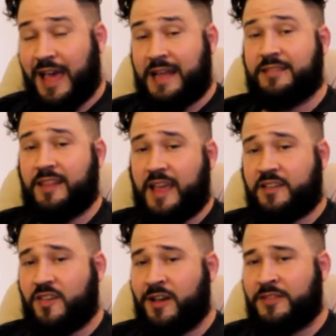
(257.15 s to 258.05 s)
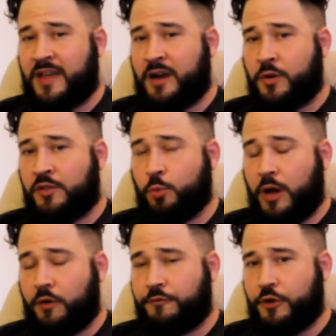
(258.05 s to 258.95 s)
and links on there as
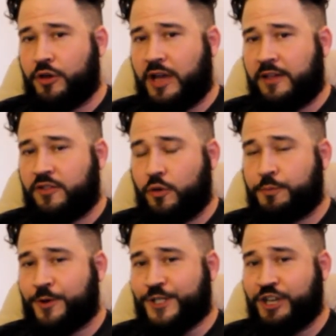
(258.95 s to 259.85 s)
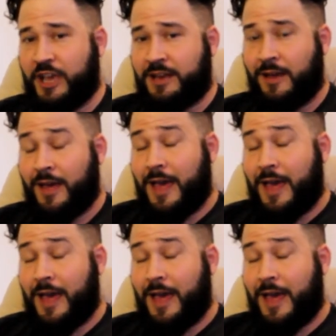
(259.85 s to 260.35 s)
well for you guys to appreciate.